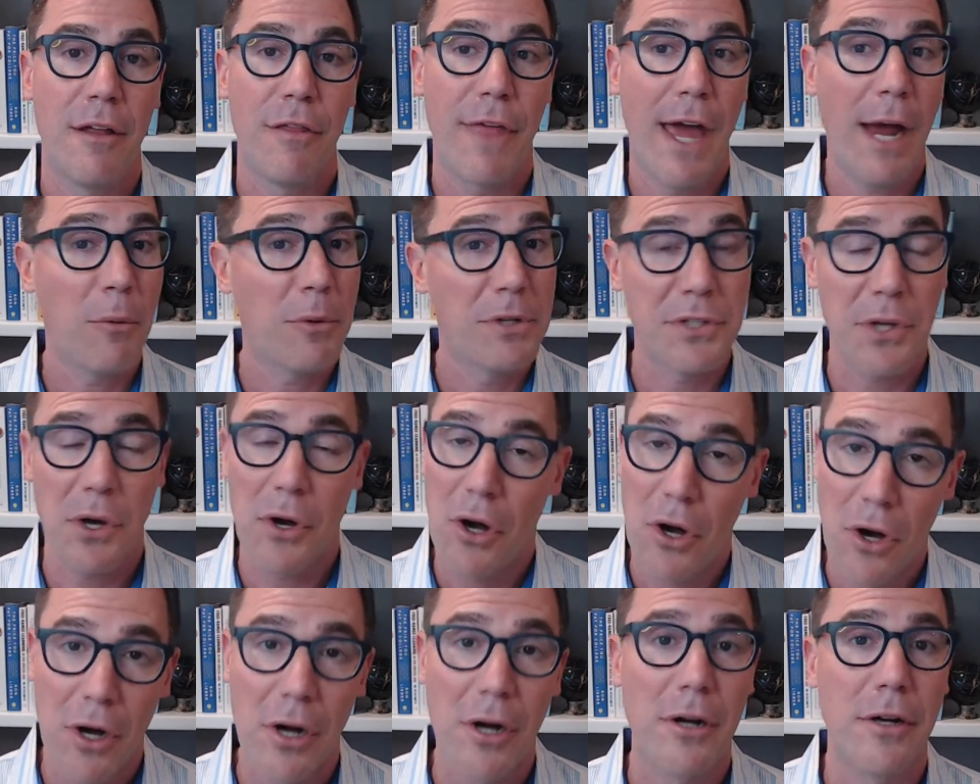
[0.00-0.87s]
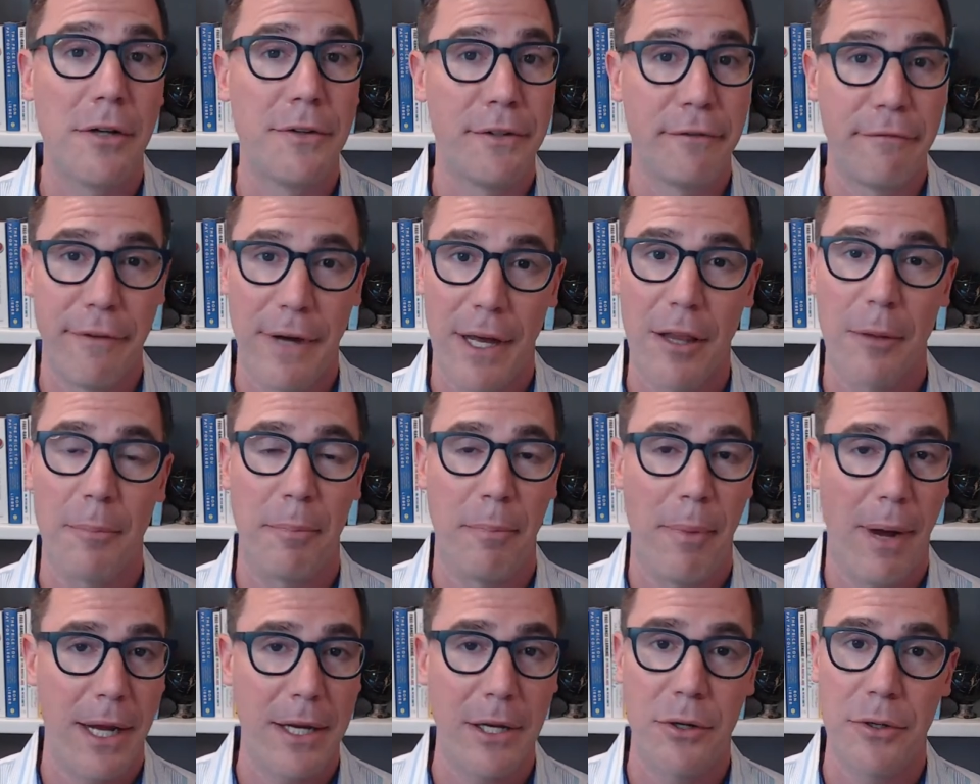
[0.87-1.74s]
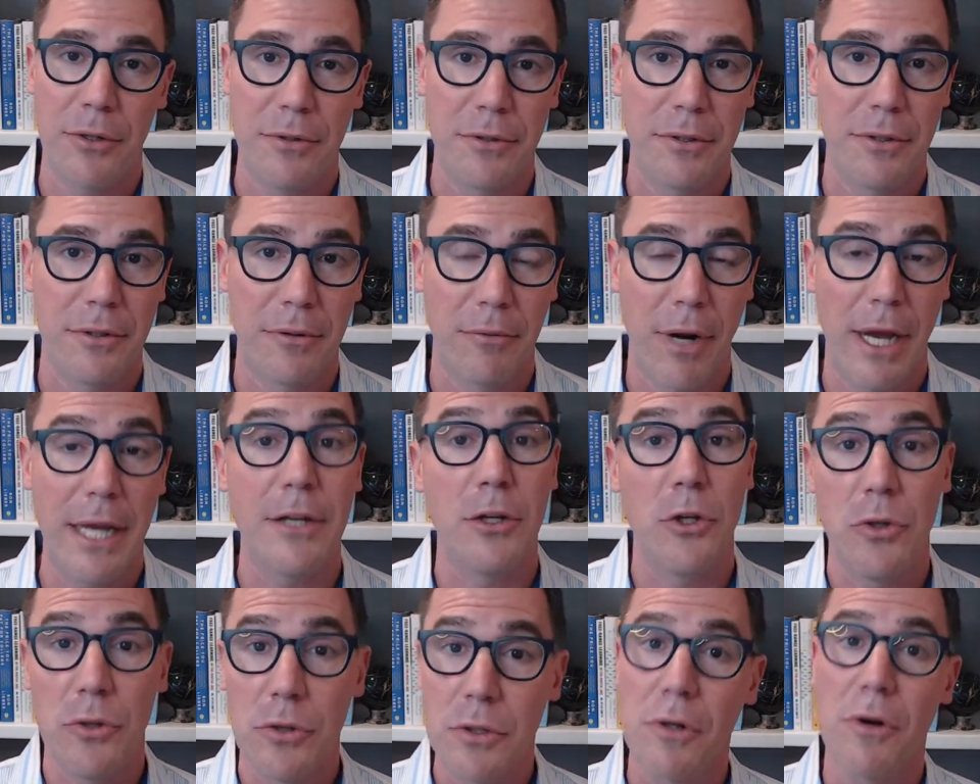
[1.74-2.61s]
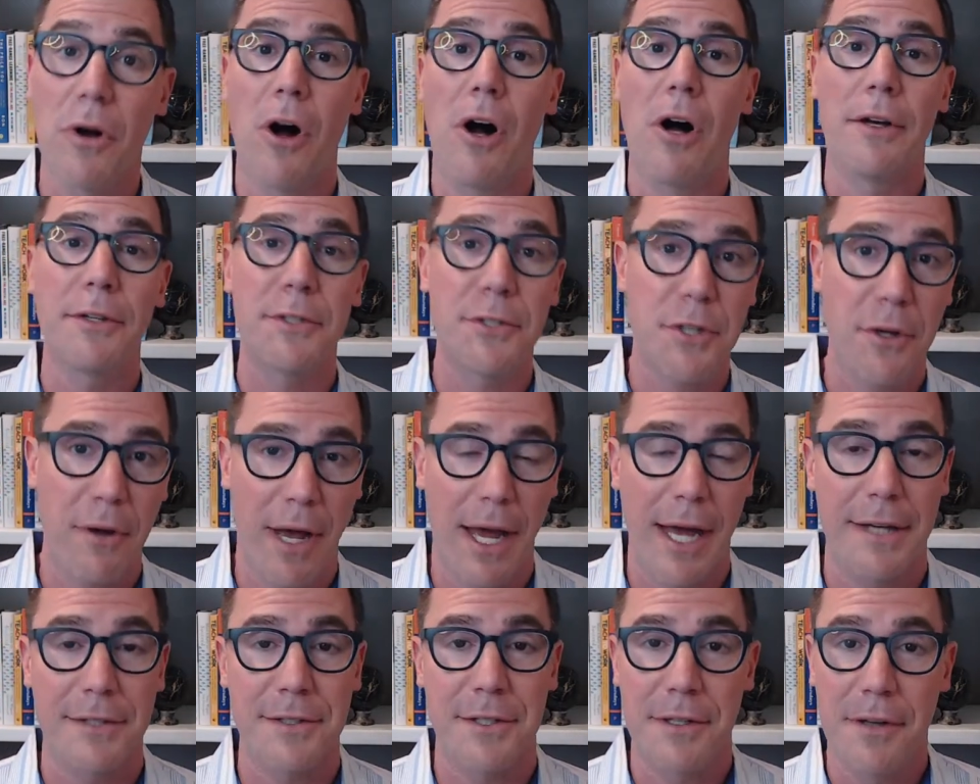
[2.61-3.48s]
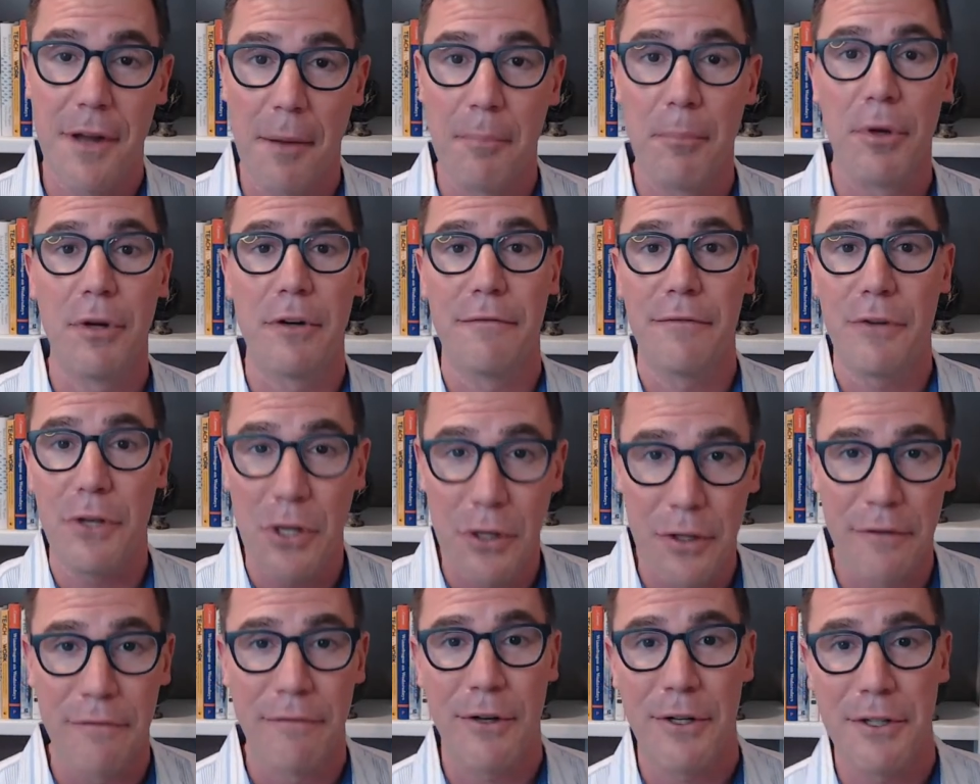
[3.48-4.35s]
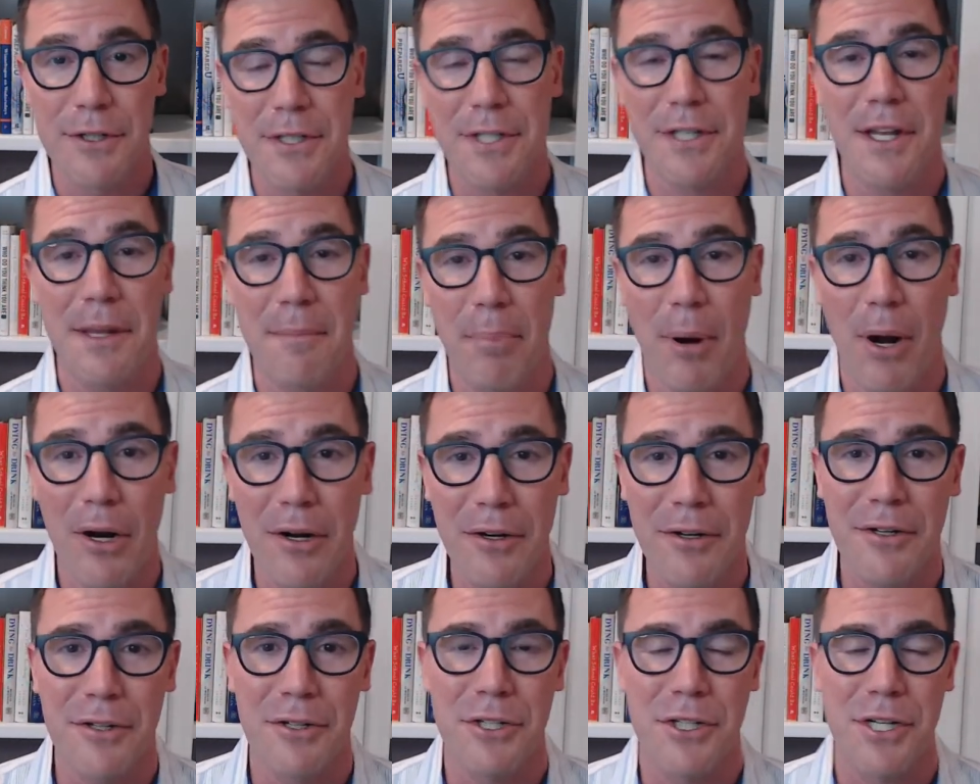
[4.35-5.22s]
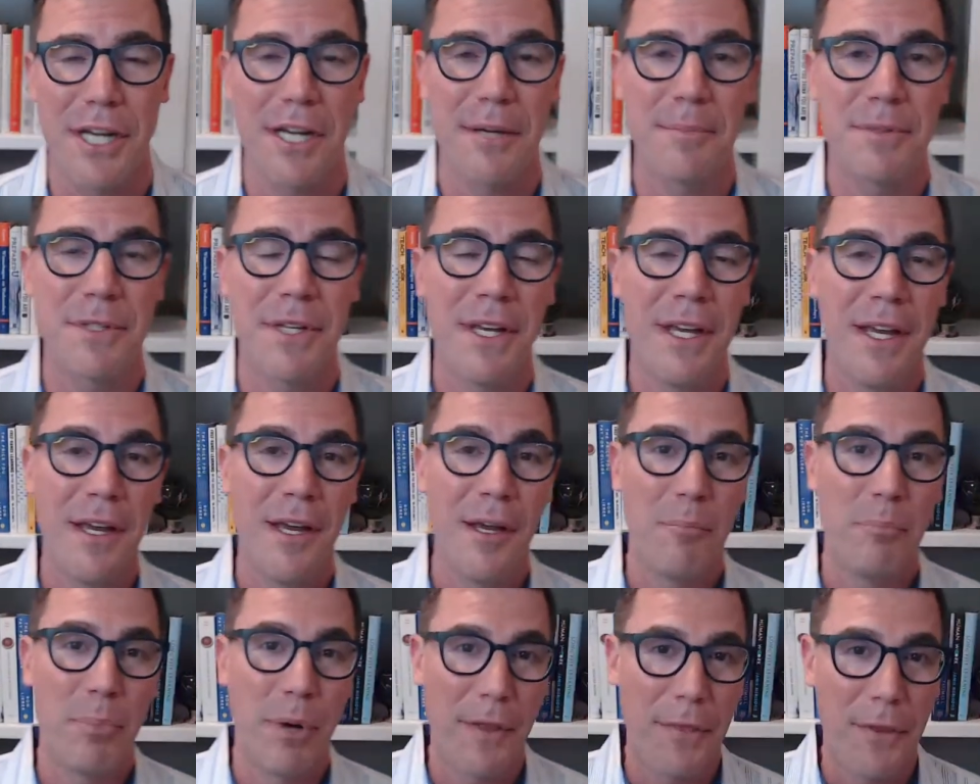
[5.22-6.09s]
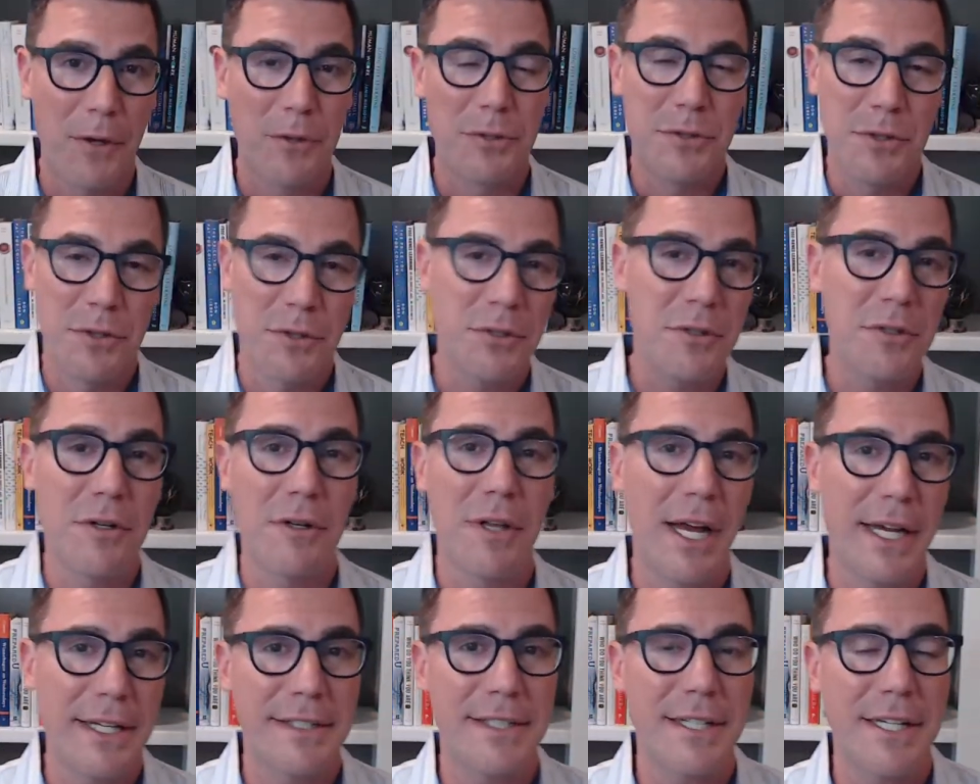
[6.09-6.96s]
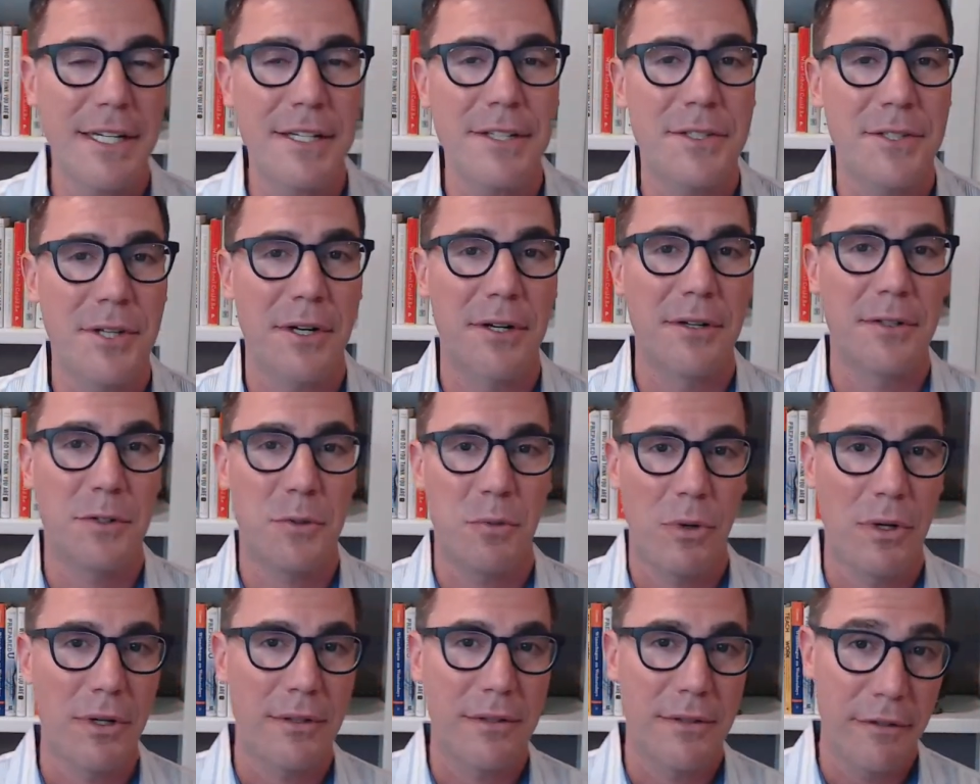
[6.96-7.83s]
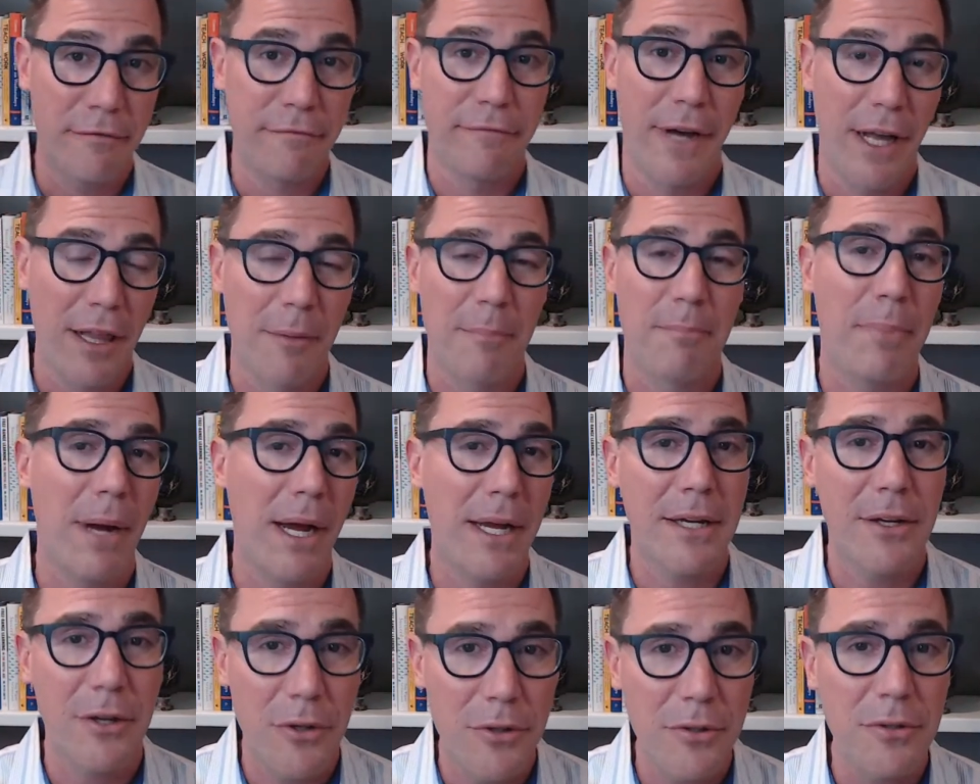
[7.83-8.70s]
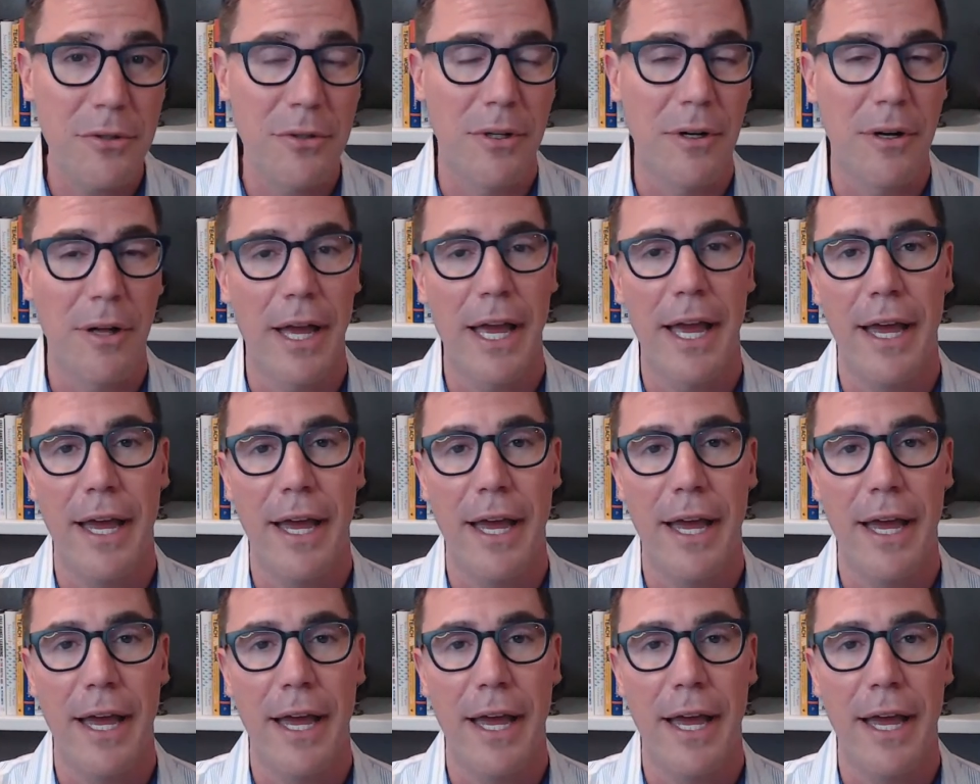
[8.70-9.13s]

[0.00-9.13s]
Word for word: That was all developed by Google, right? Google also has a number of university partnerships, but those Google IT certs were developed by Google.